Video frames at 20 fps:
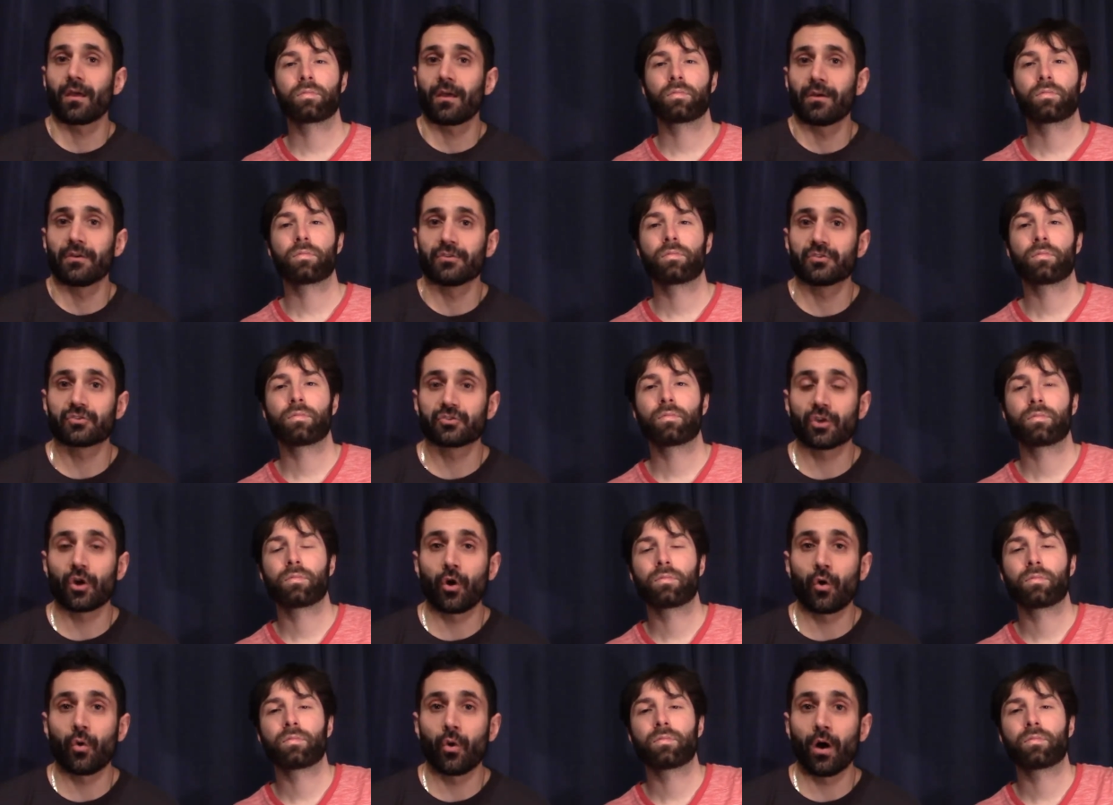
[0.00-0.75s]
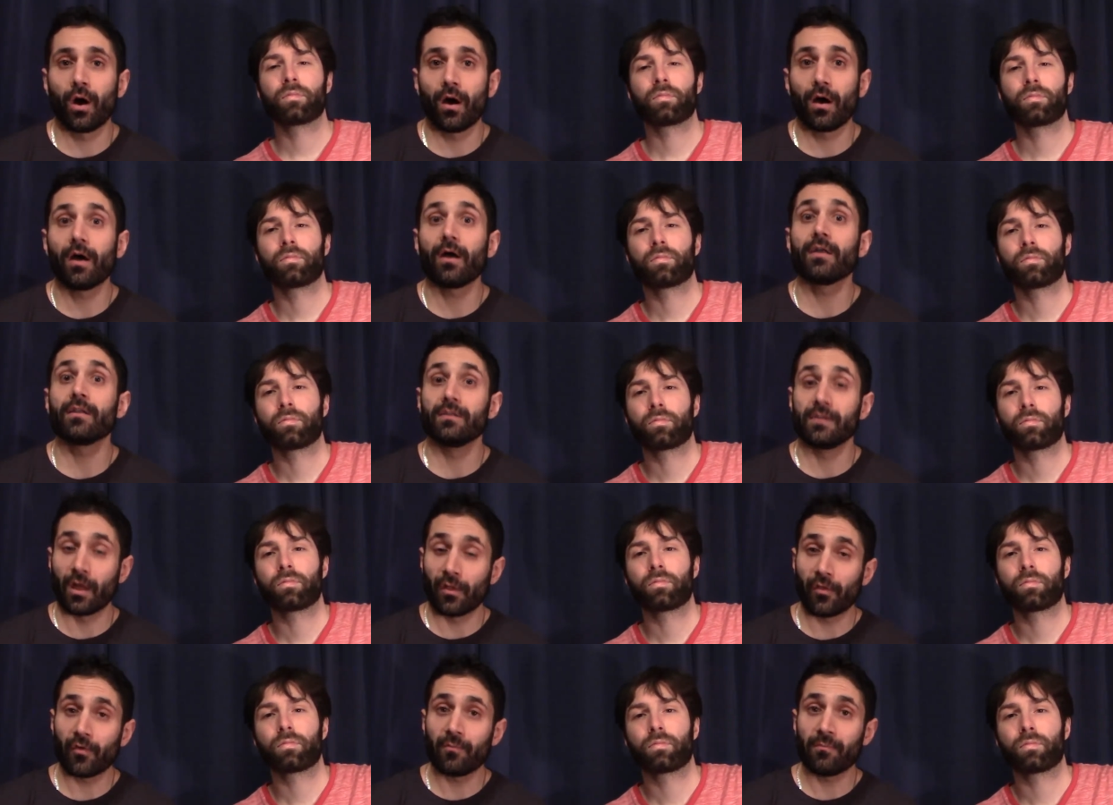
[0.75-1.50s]
Speaker 1: So
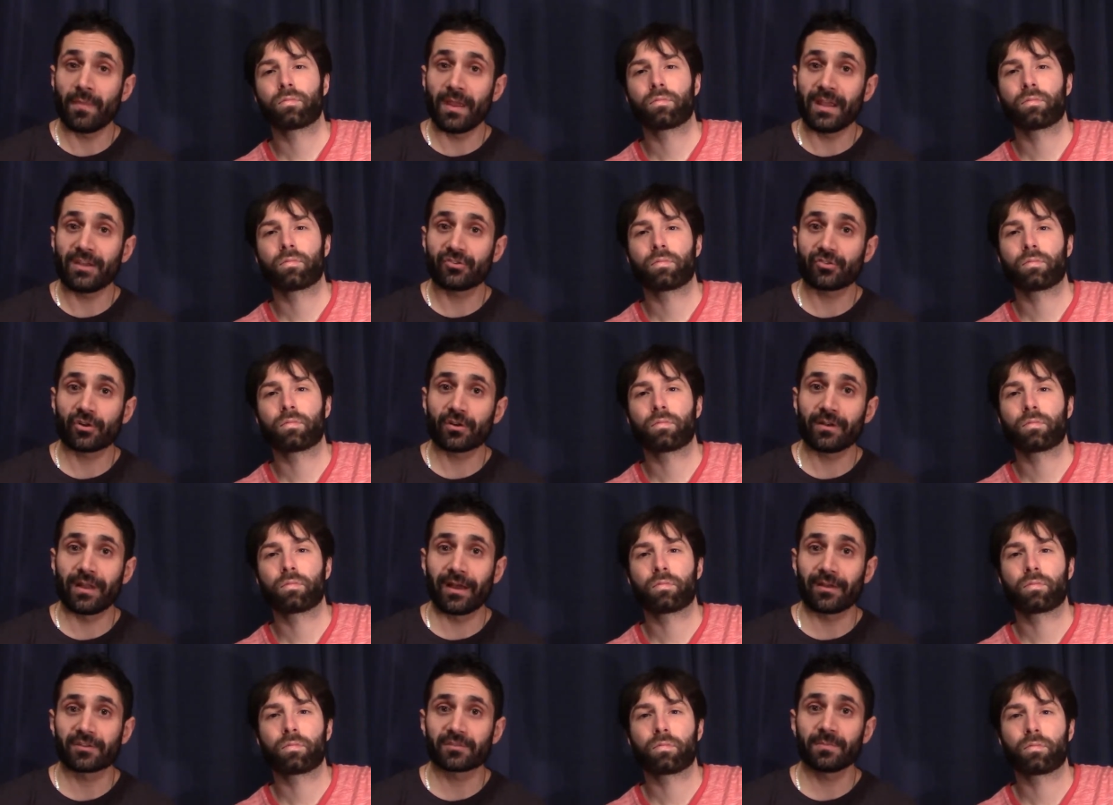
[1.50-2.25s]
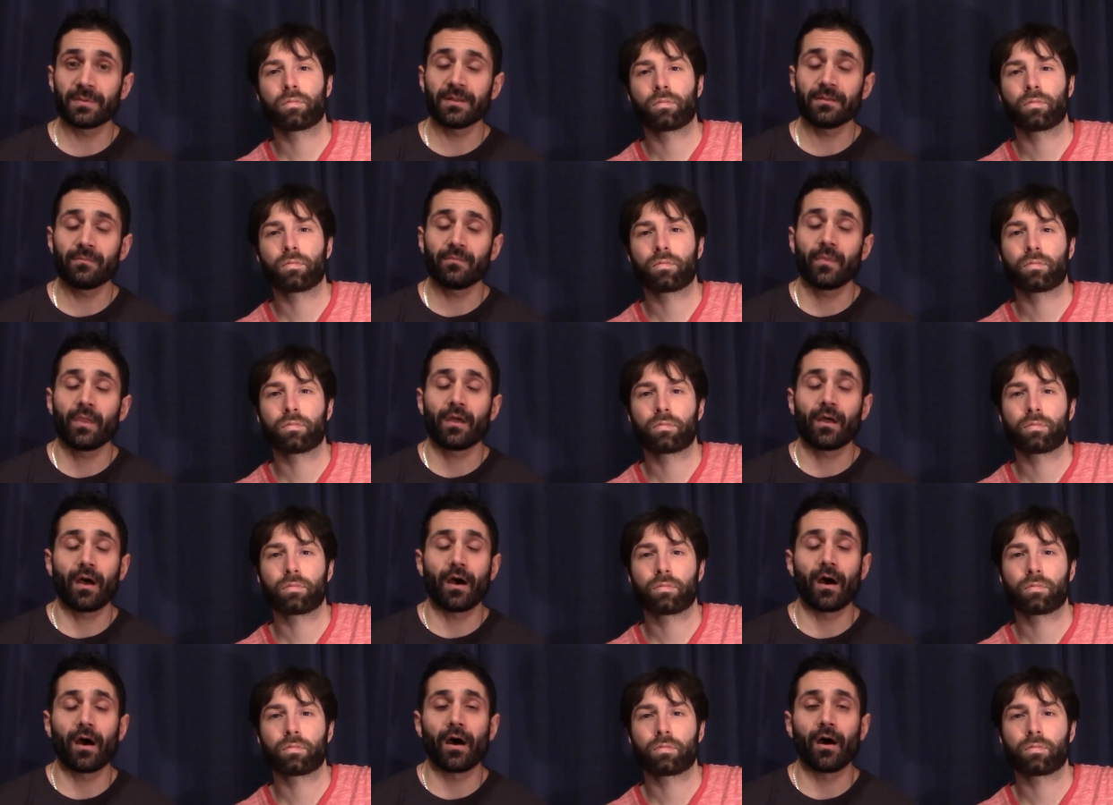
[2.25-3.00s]
another major announcement.
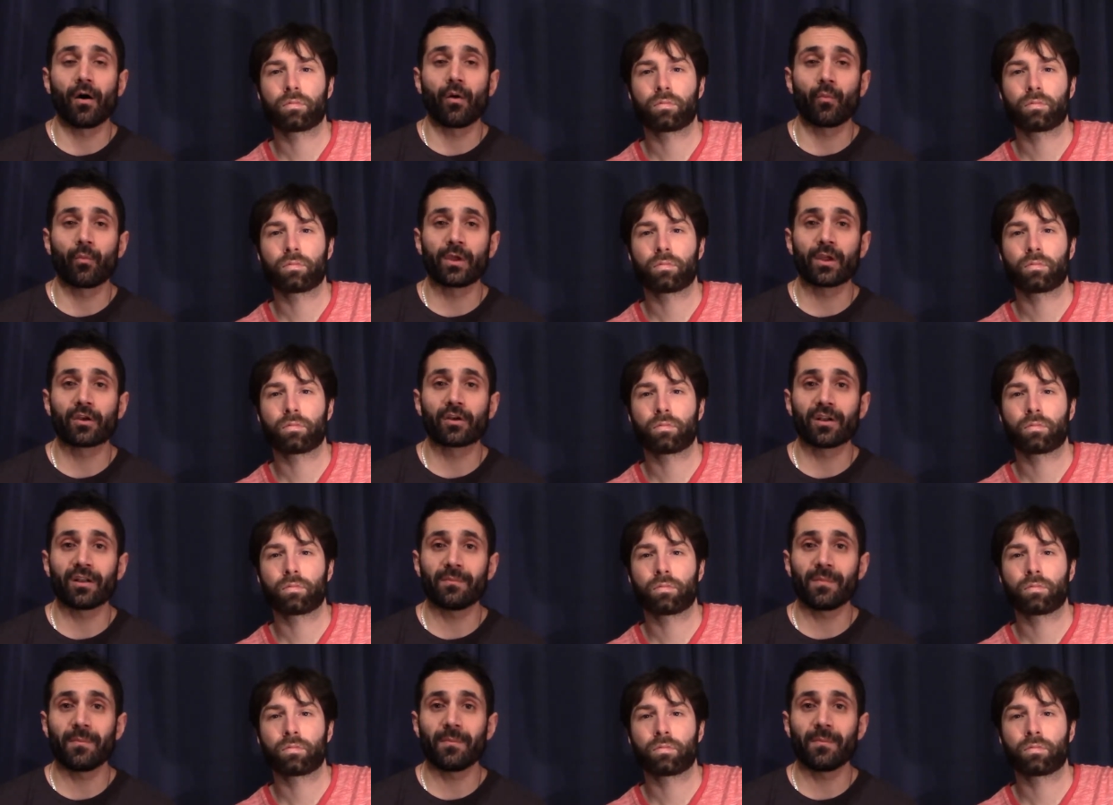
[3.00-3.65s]
Uh, we are going to be